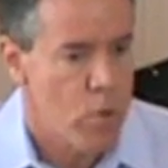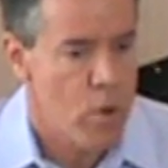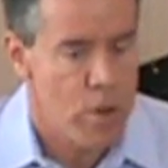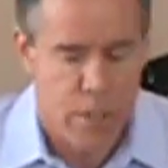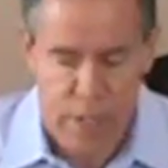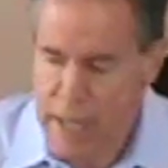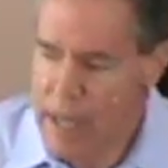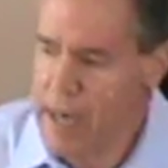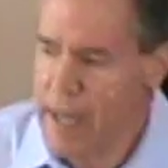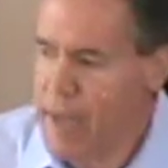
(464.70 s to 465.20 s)

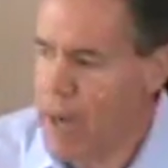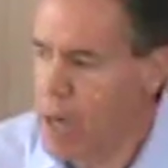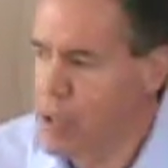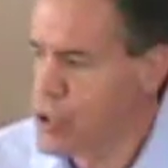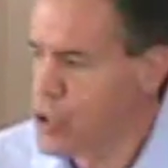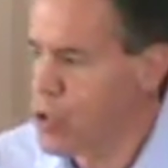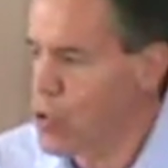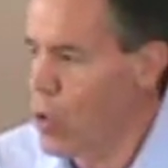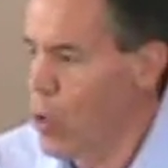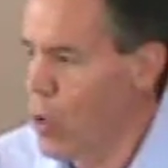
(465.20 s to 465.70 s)
We're telling
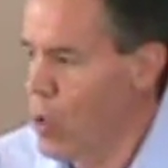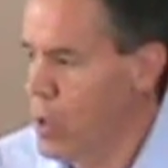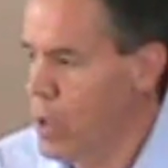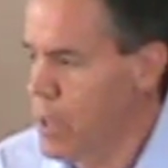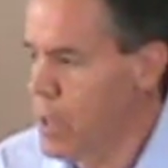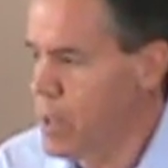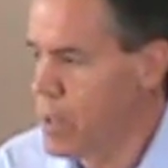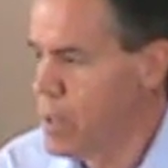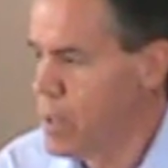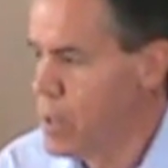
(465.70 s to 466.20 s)
our
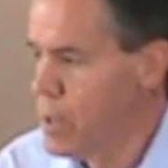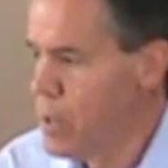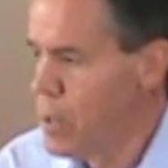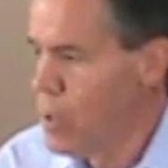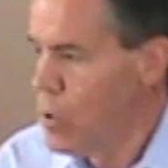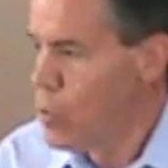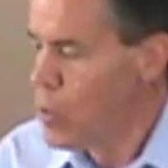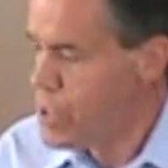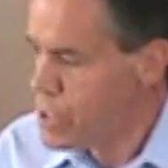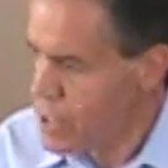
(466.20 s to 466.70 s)
story.
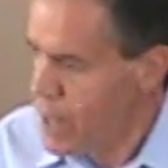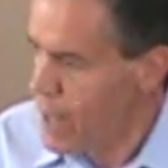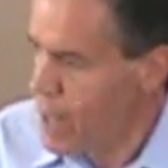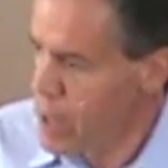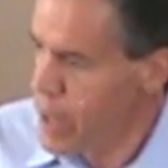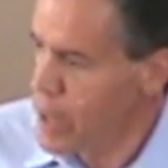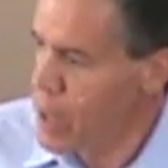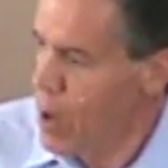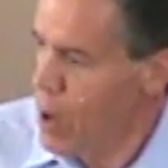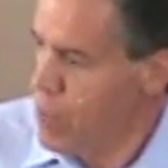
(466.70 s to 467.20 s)
We're
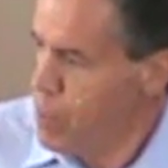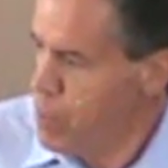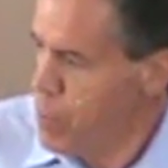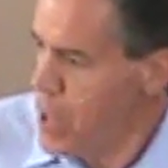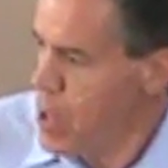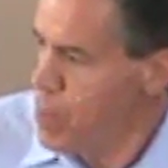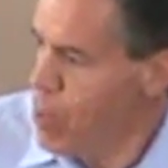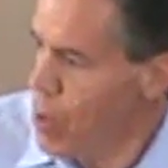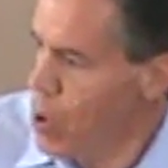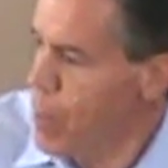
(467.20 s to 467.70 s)
telling
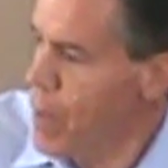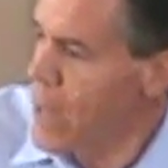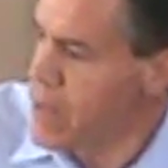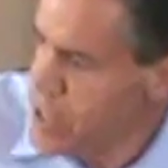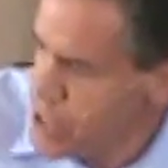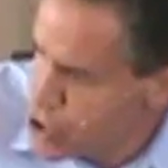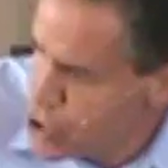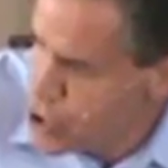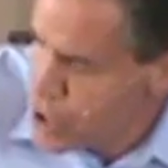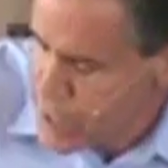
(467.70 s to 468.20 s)
people
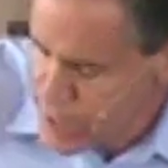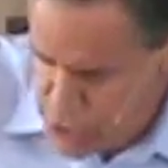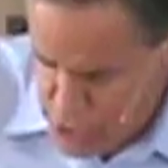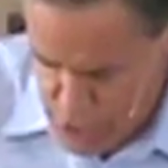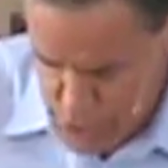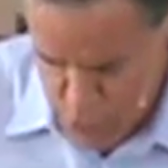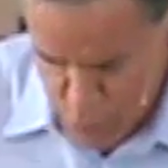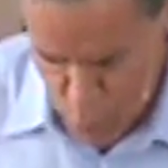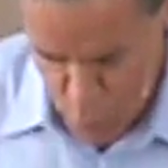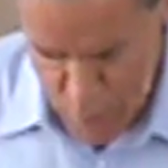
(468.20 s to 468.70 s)
about the
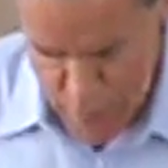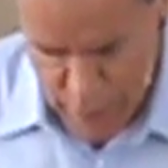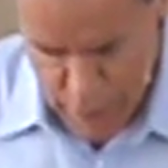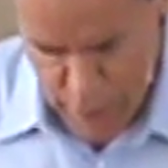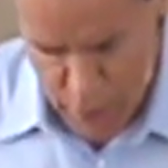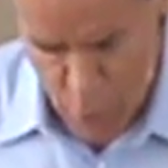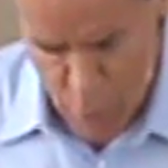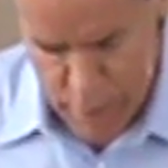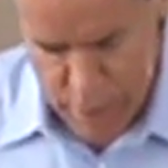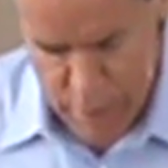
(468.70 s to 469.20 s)
Jesus we
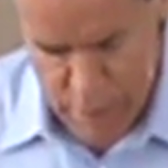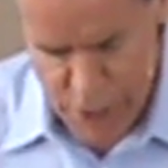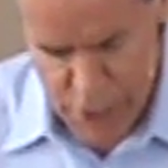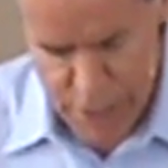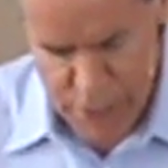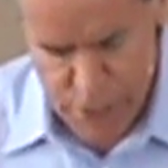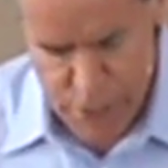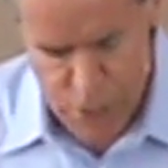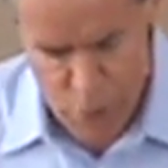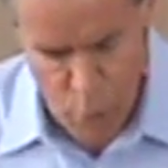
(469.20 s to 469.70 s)
know and the
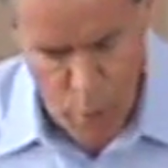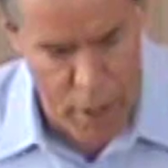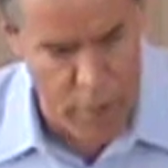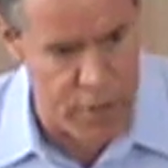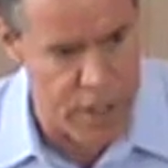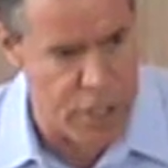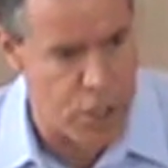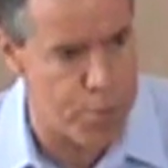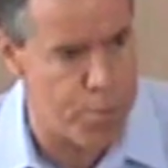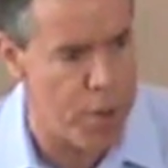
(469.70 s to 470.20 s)
Jesus we
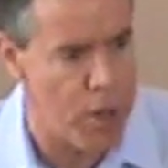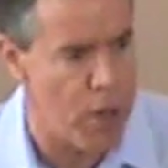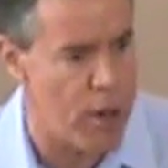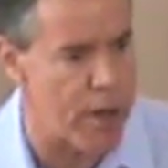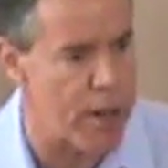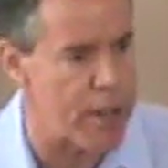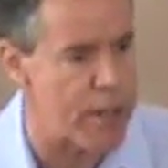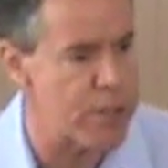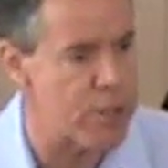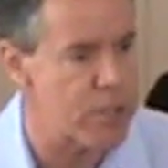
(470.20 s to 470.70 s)
have
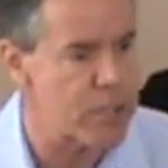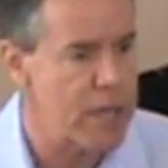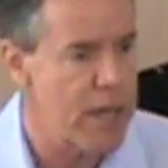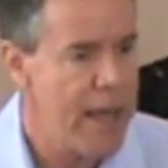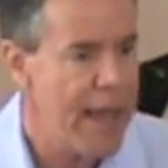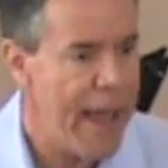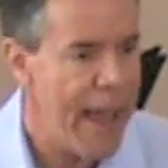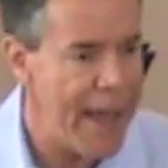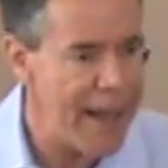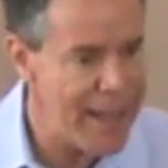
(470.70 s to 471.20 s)
experienced
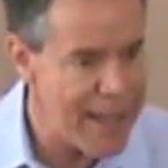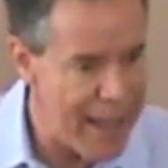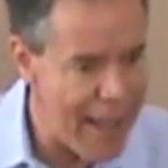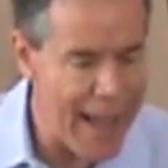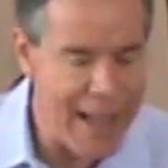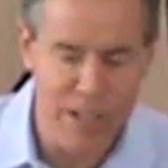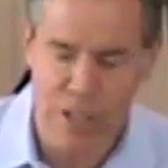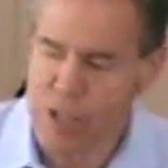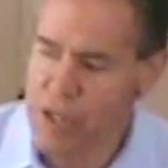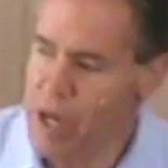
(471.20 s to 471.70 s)
and
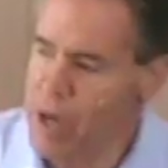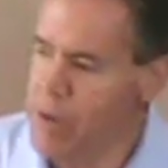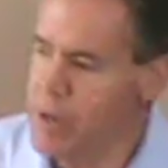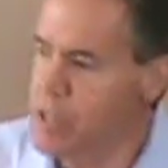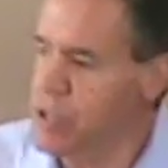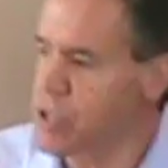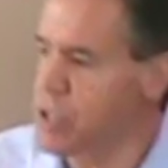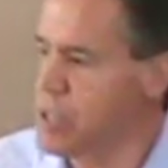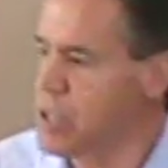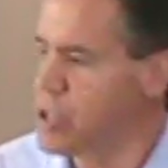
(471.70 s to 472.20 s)
yes, there
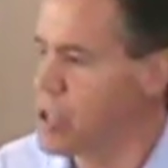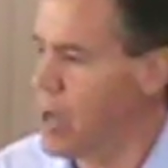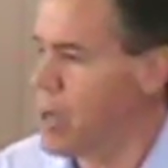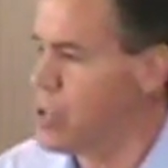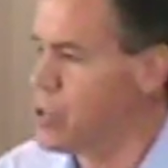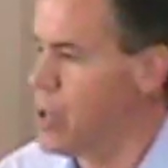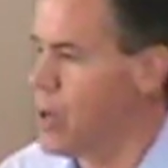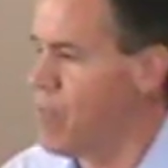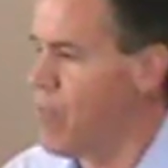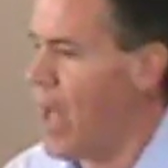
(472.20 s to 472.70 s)
is
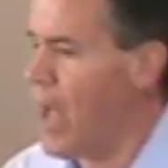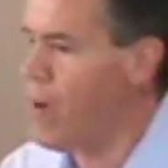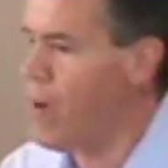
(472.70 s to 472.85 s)
discussion of